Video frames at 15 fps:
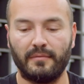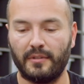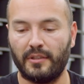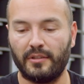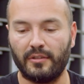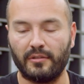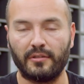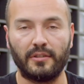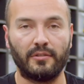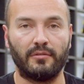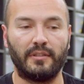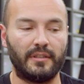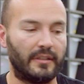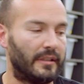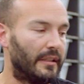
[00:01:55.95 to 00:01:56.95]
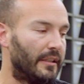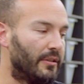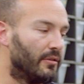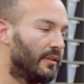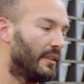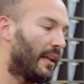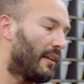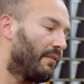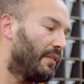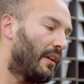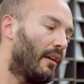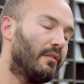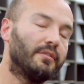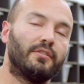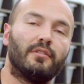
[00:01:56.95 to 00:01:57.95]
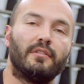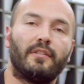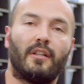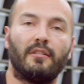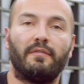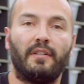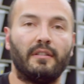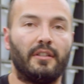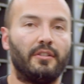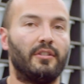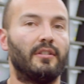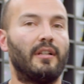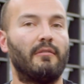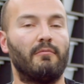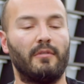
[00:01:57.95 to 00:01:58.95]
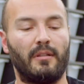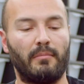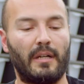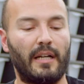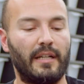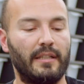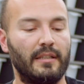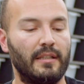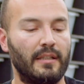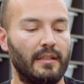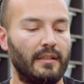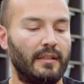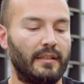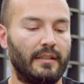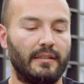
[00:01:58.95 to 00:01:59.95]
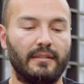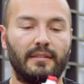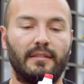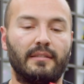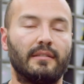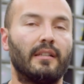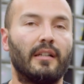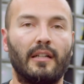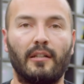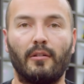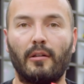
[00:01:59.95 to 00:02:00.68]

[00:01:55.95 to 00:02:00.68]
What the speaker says: You don't need anything else. The only other thing that you're gonna want to buy is a